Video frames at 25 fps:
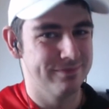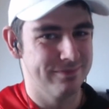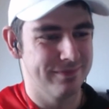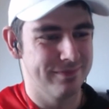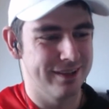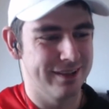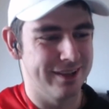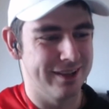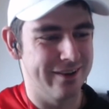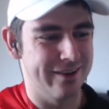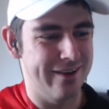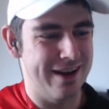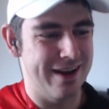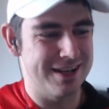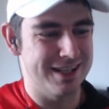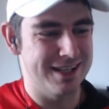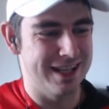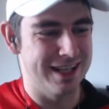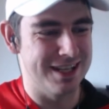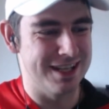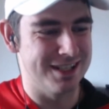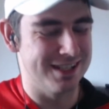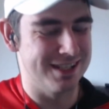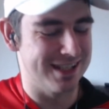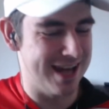
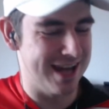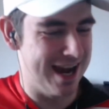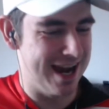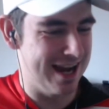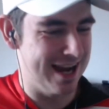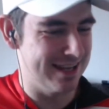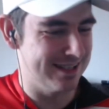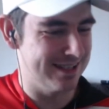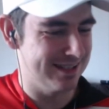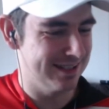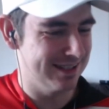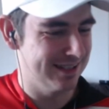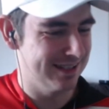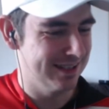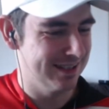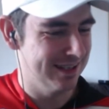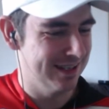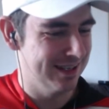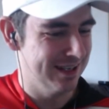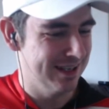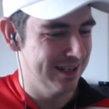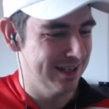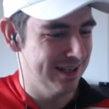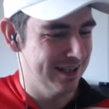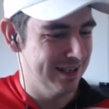Congratulations, guys.
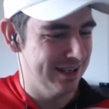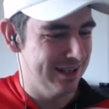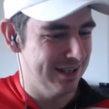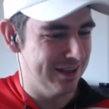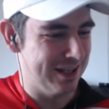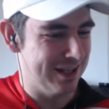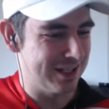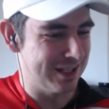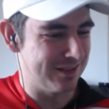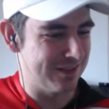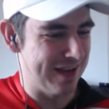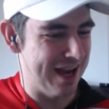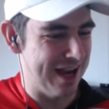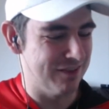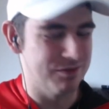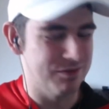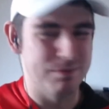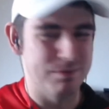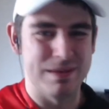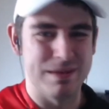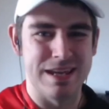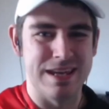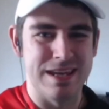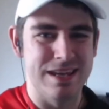Thanks for having me